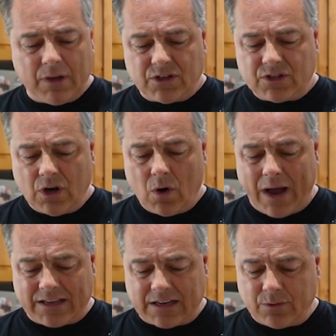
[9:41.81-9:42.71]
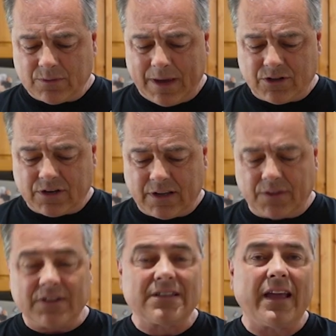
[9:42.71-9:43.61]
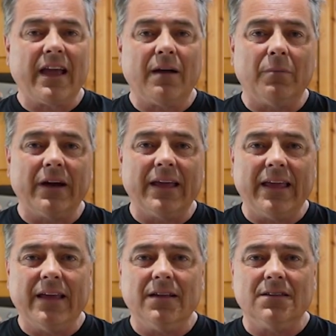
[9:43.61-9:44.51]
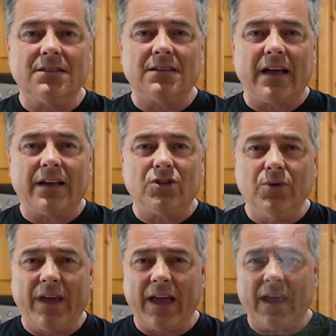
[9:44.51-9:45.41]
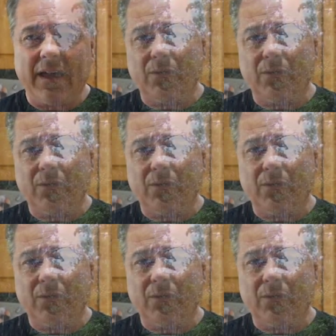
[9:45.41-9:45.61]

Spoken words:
So as I was mentioning, this camera is 2K,